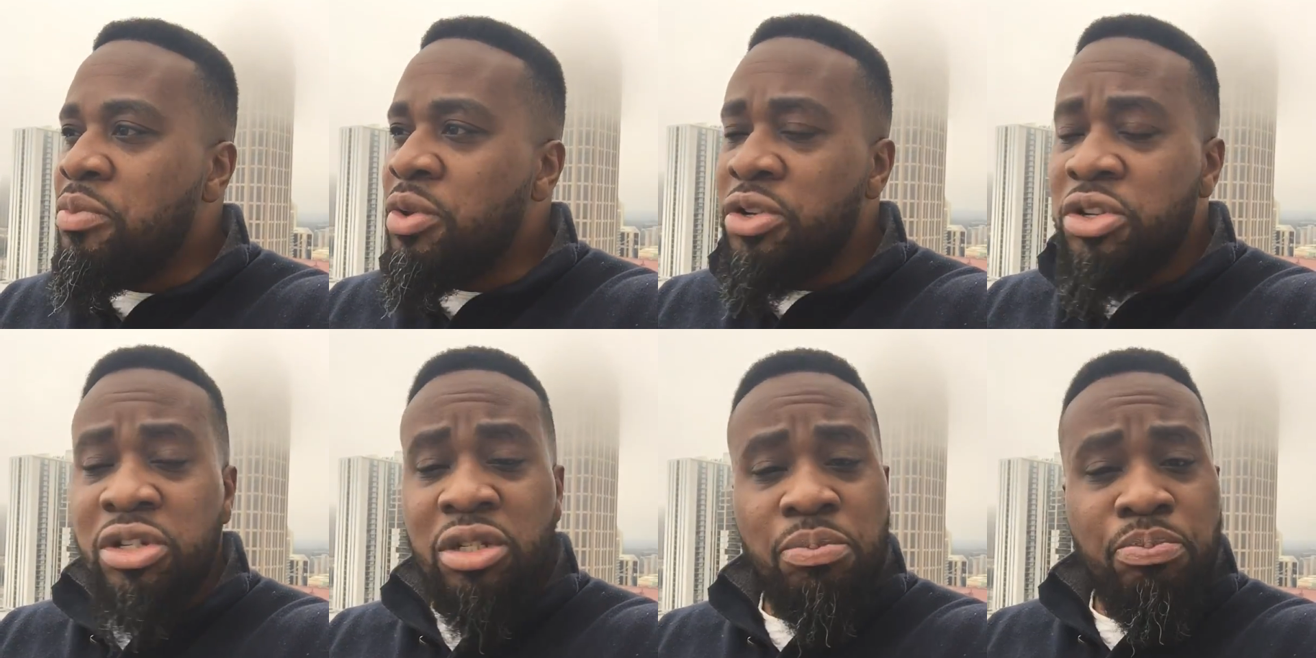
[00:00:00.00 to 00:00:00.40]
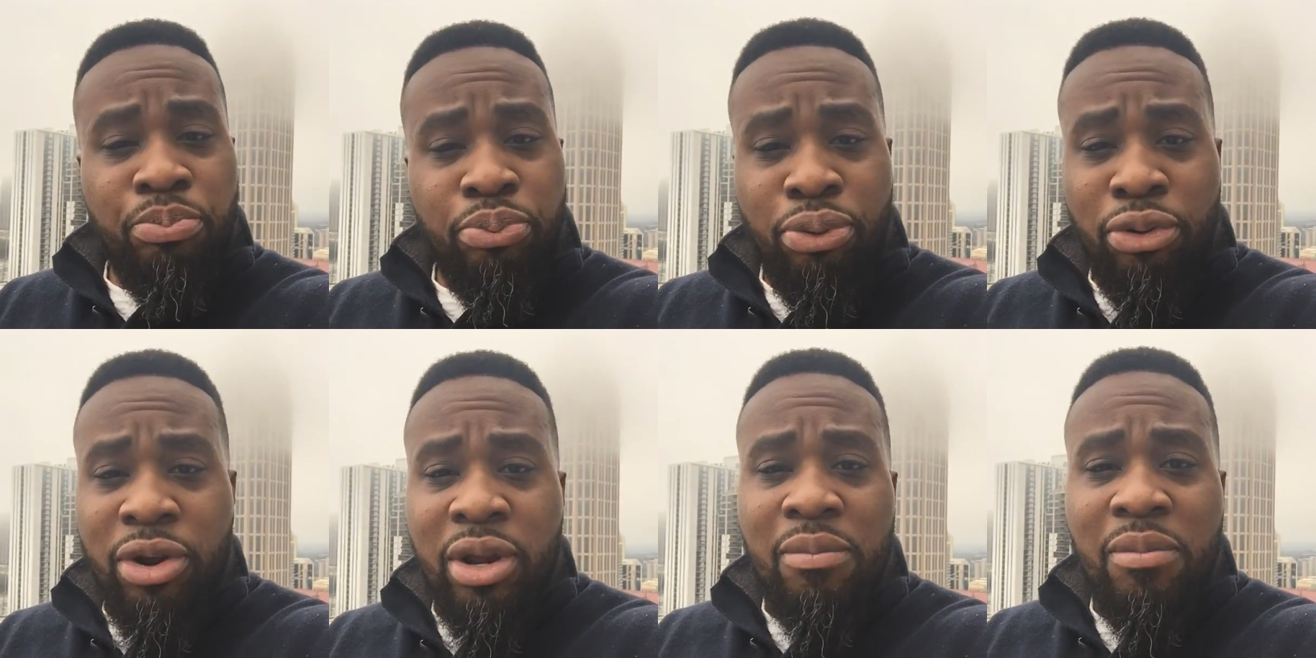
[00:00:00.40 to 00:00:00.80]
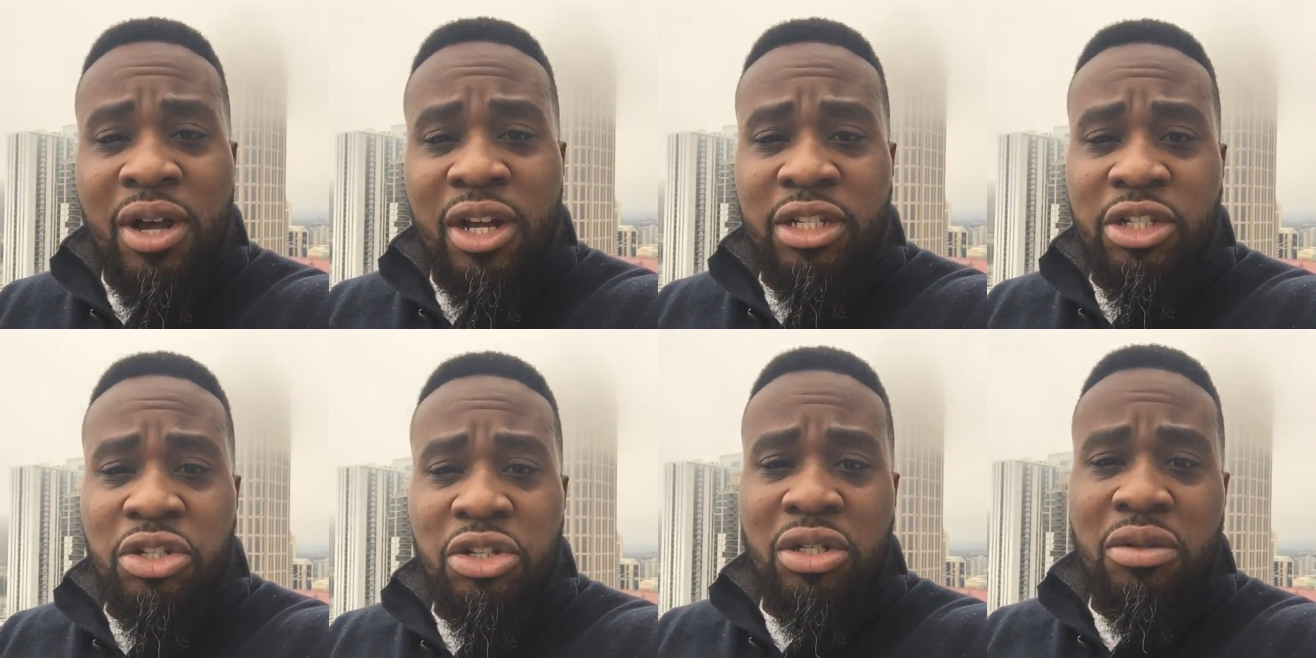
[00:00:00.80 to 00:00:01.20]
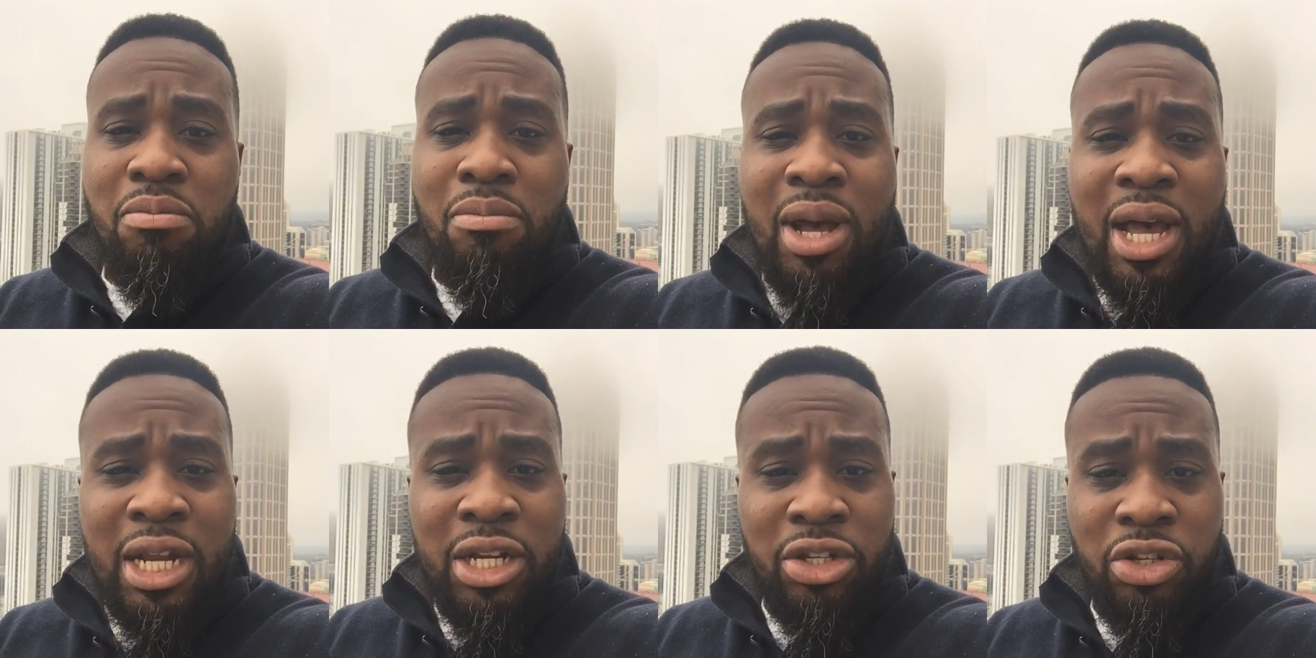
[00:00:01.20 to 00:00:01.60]
you're just pretty much just
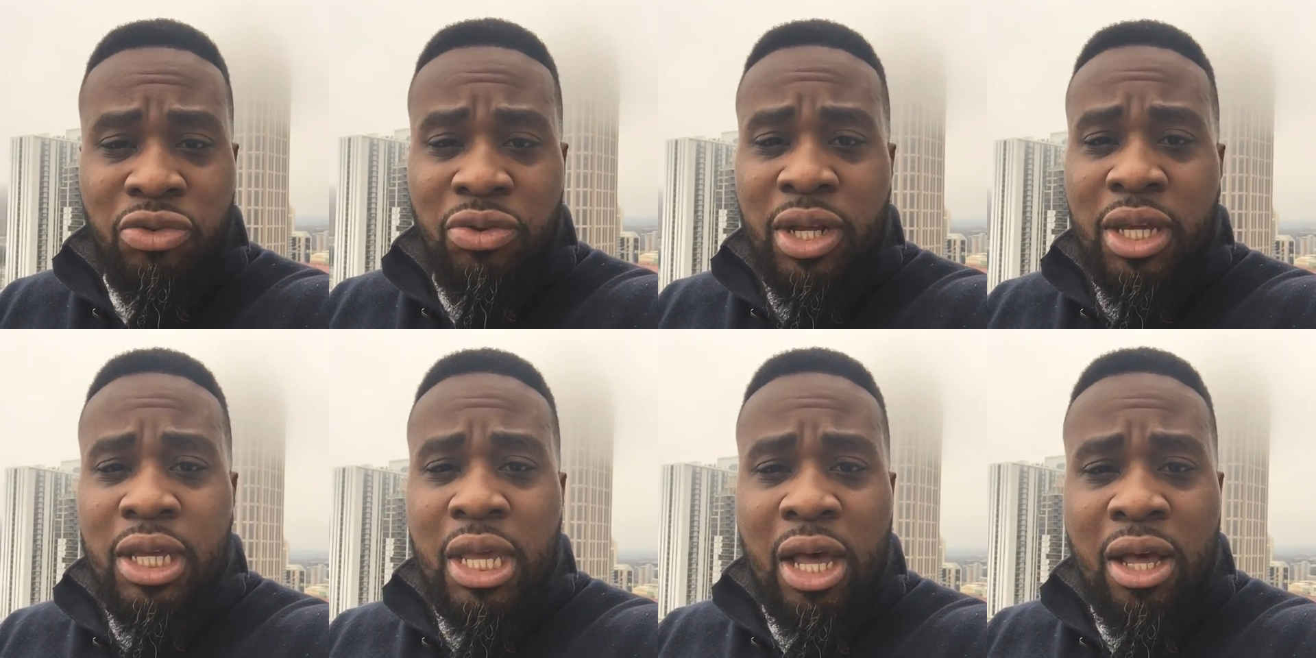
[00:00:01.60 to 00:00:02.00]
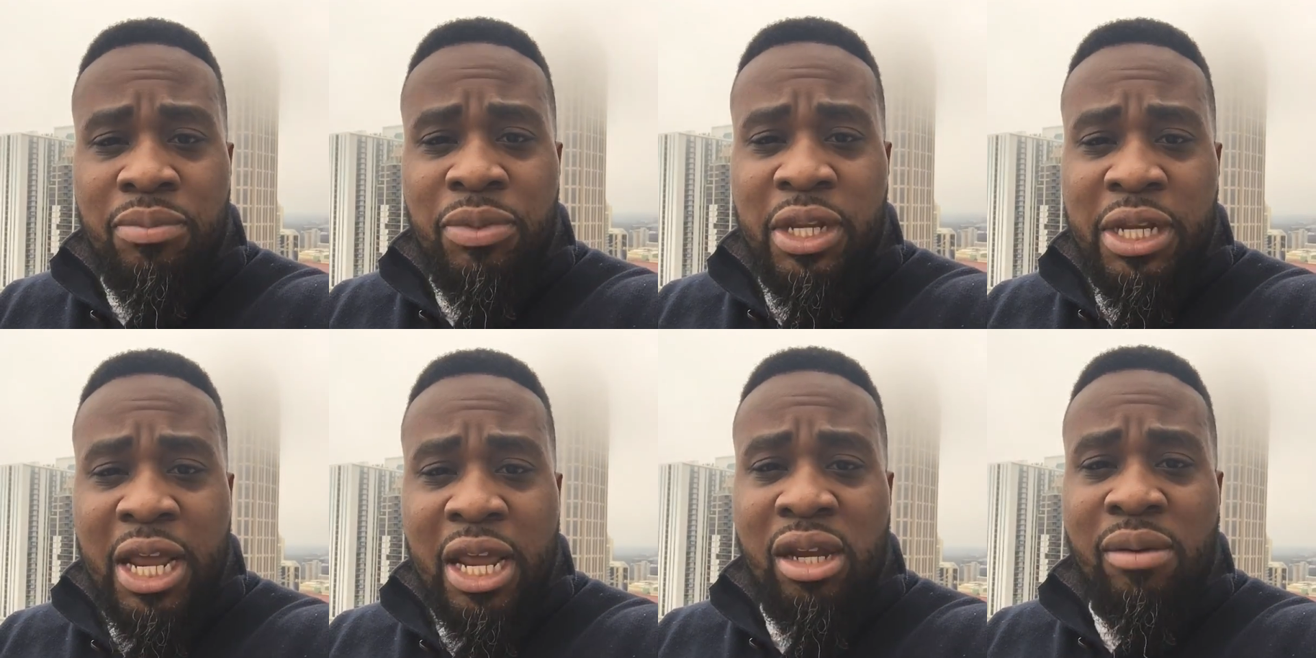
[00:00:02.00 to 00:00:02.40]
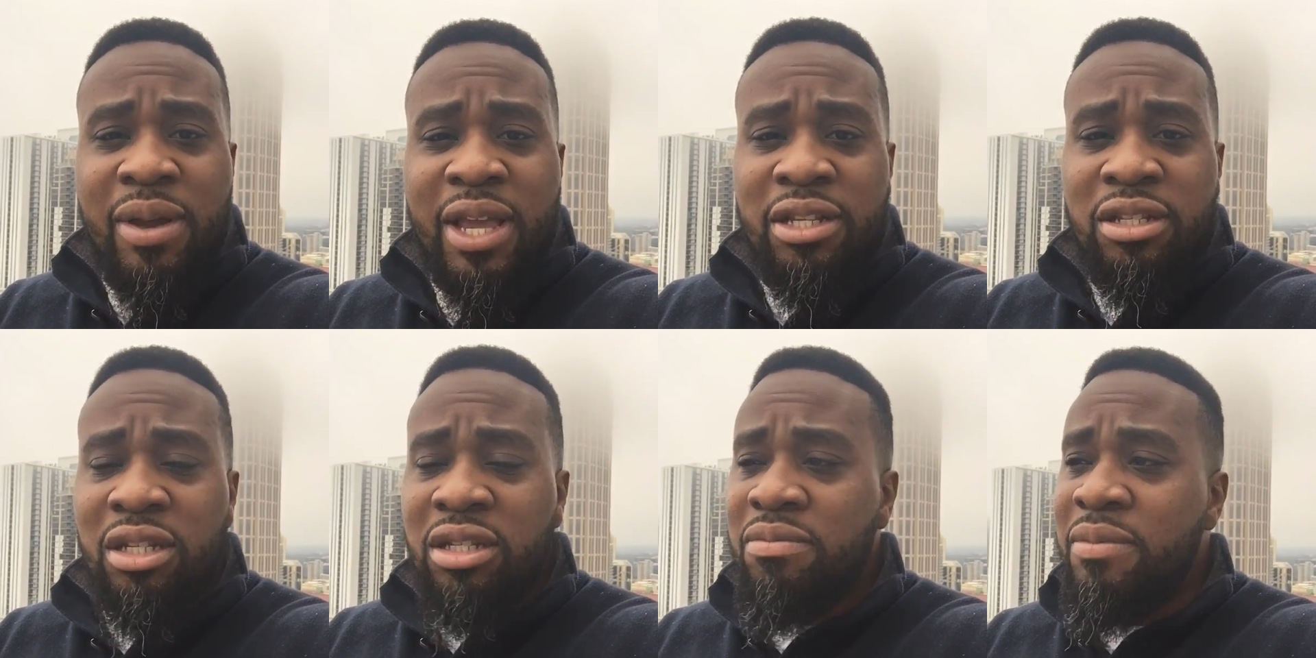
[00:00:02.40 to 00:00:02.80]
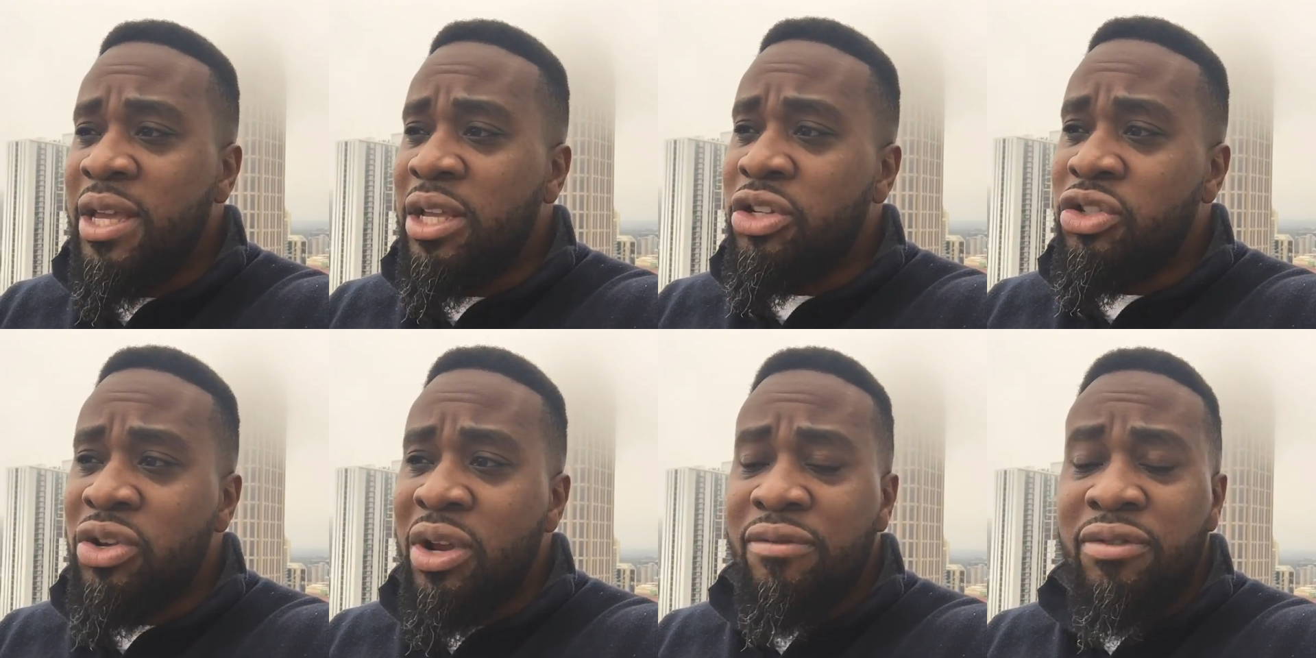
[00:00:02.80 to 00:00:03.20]
monitoring the databases,
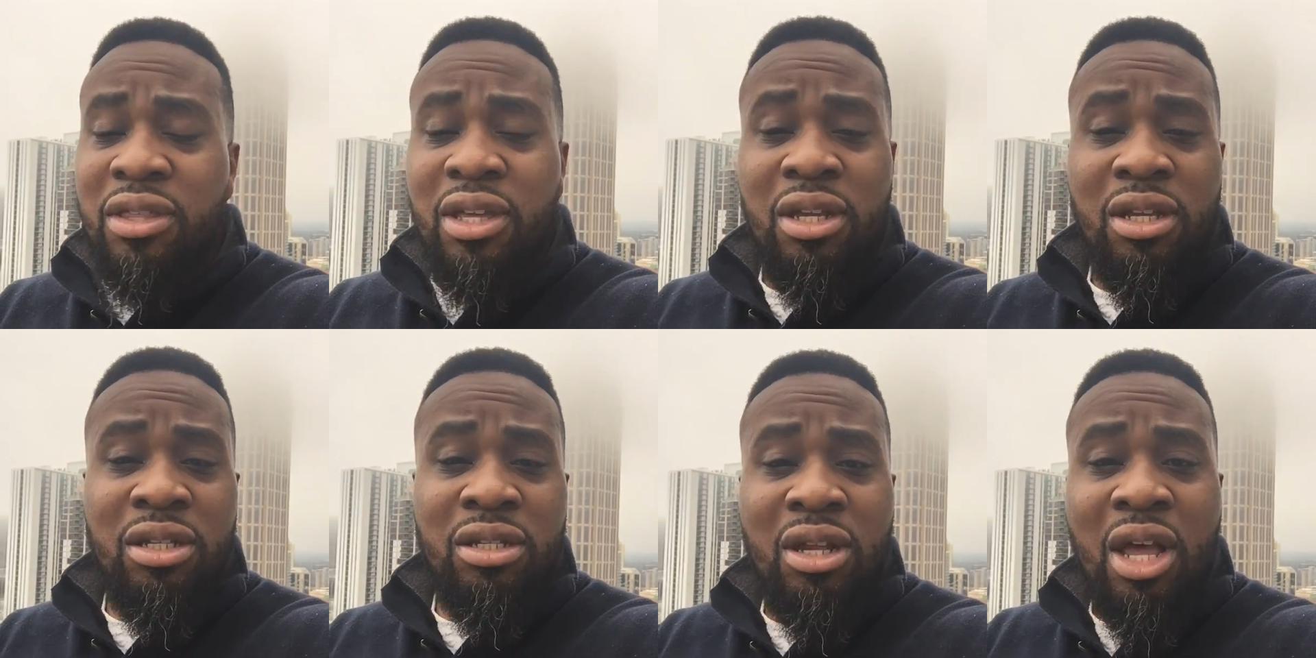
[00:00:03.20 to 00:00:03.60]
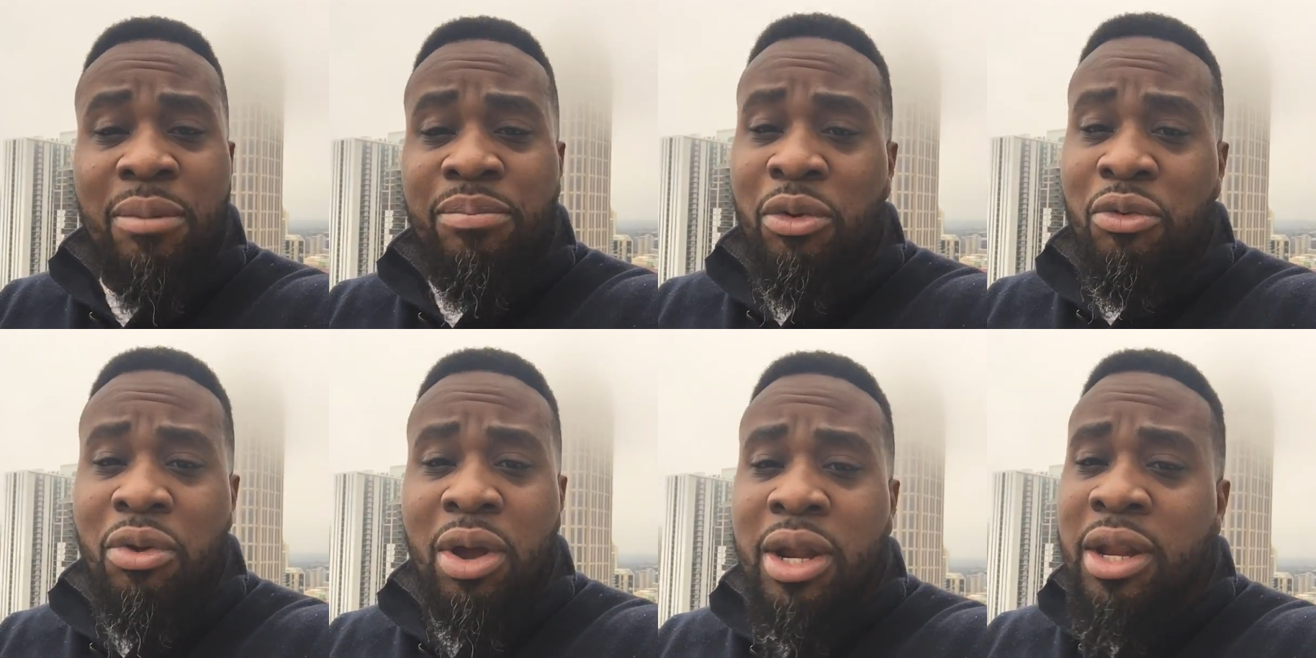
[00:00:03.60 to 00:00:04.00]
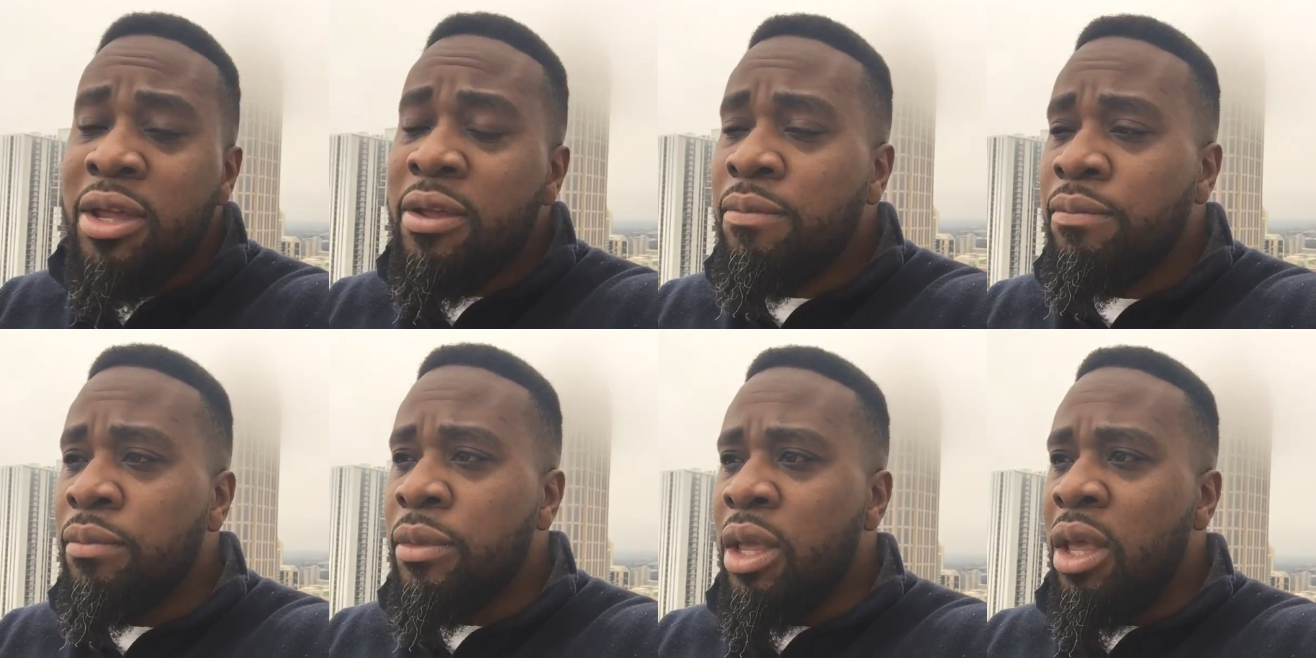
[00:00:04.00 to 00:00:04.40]
making sure everything is up and running.